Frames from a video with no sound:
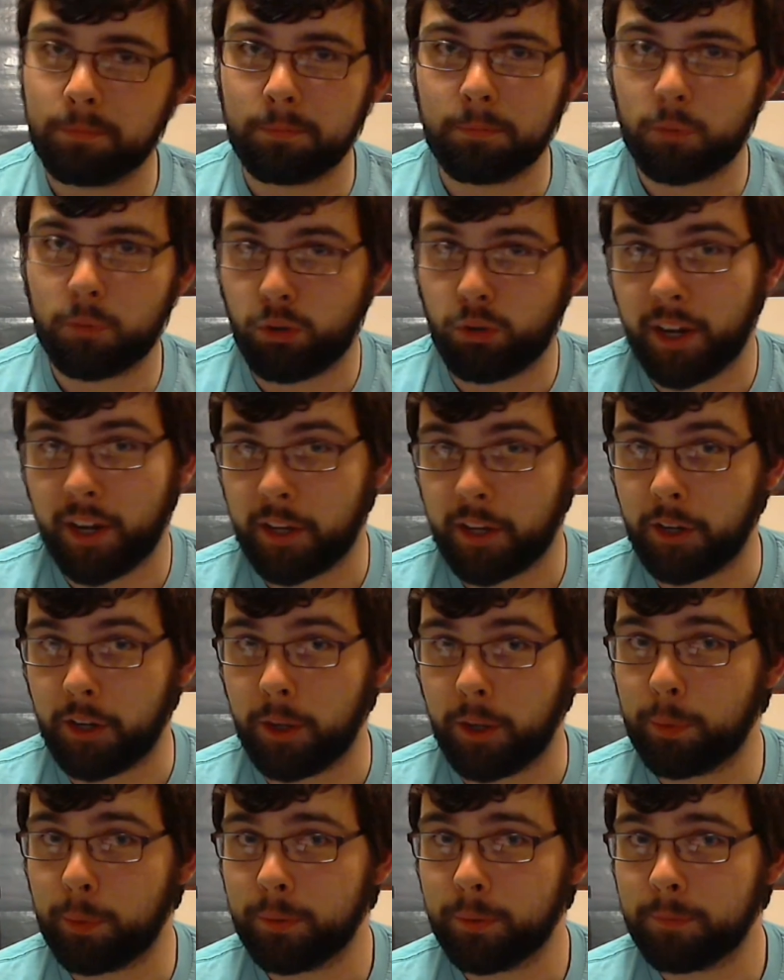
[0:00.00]
cracking
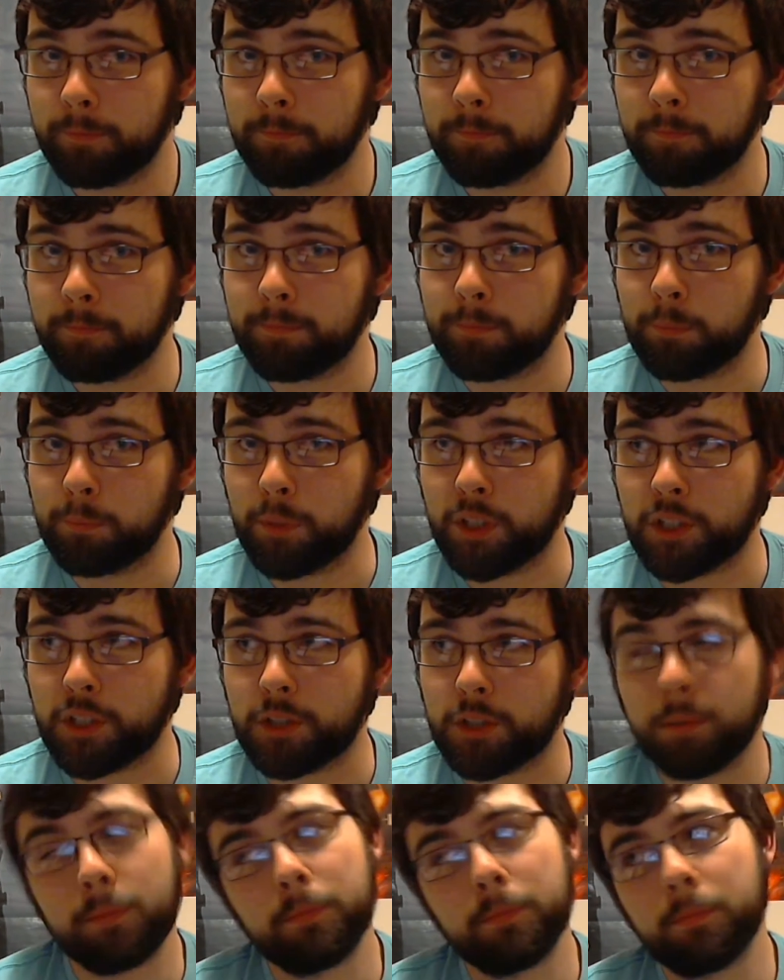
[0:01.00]
up,
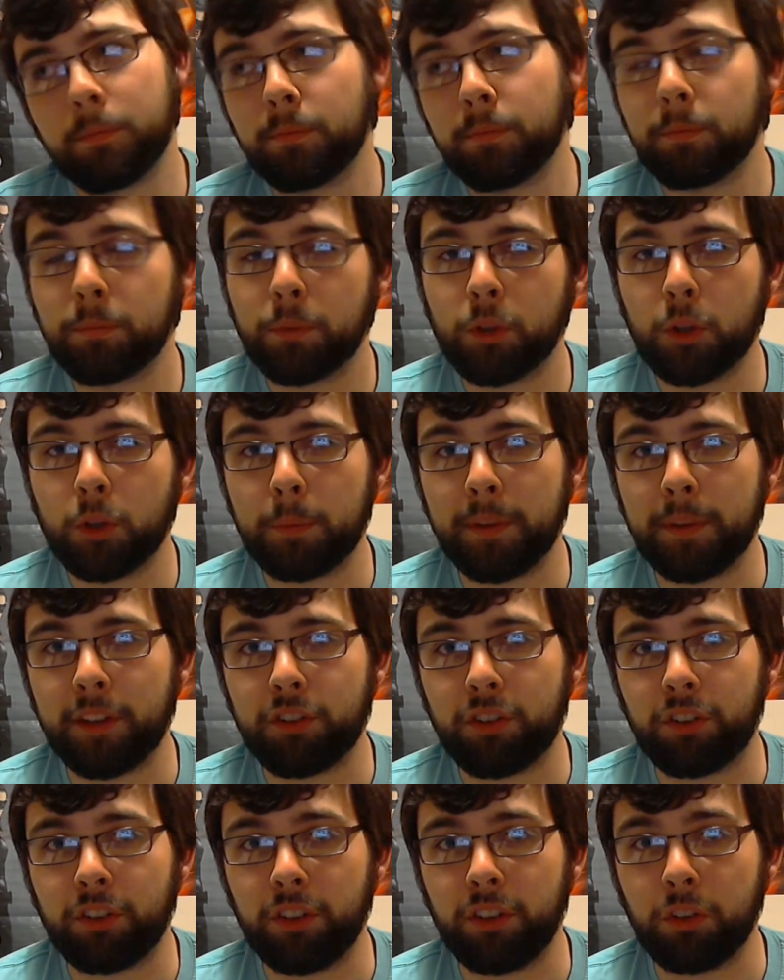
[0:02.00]
which could be
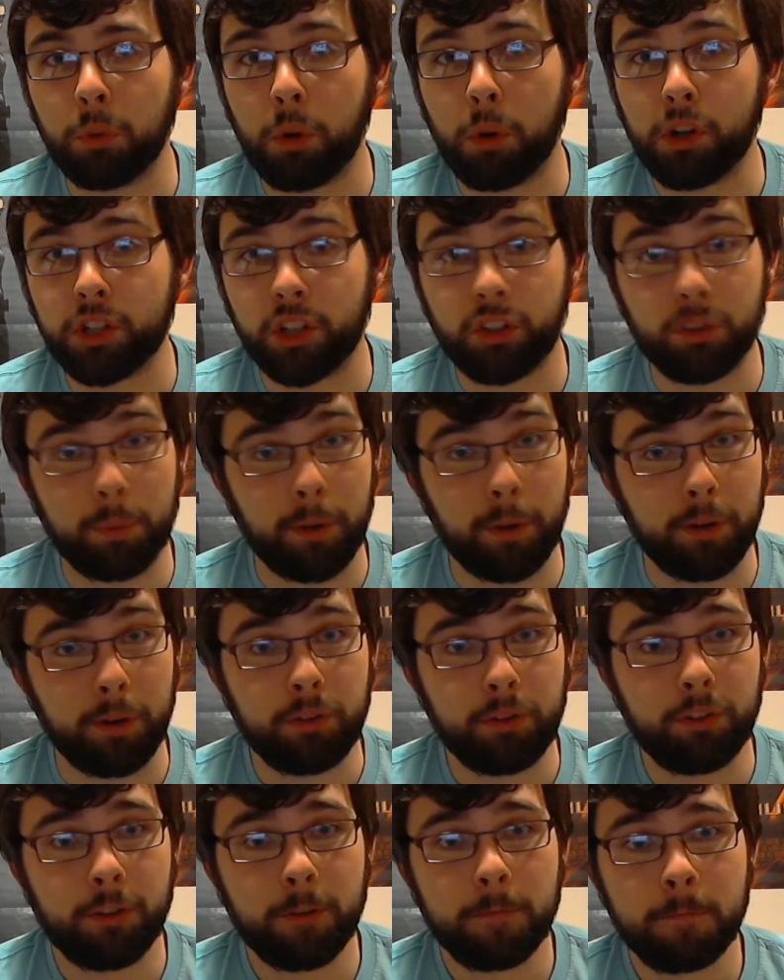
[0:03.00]
interesting to watch, I
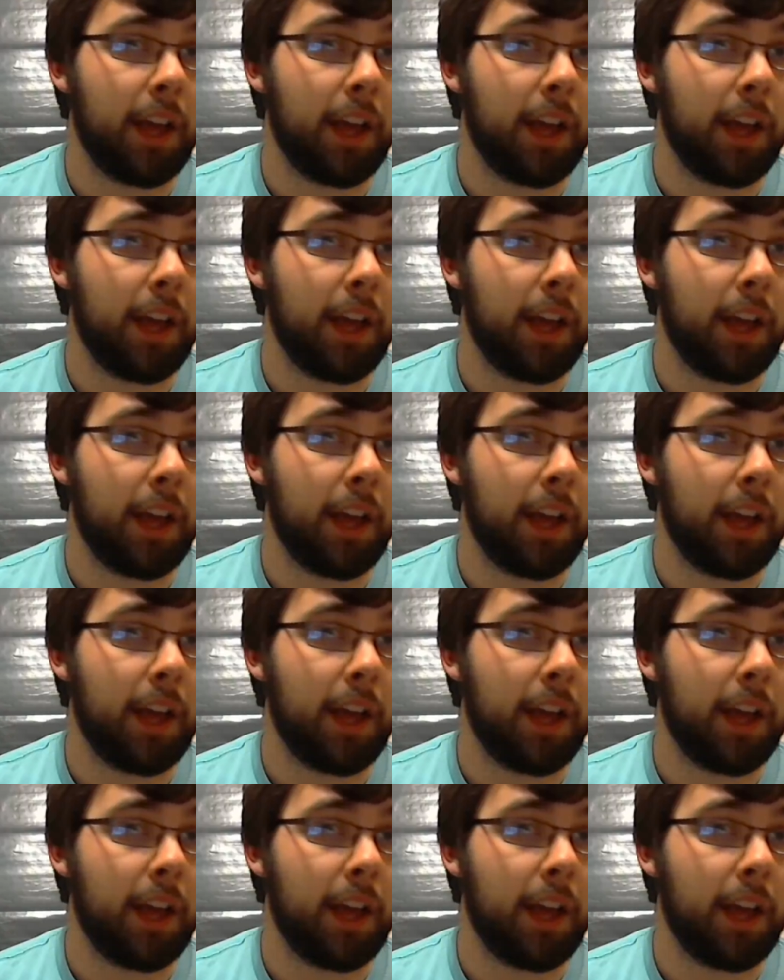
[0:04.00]
suppose.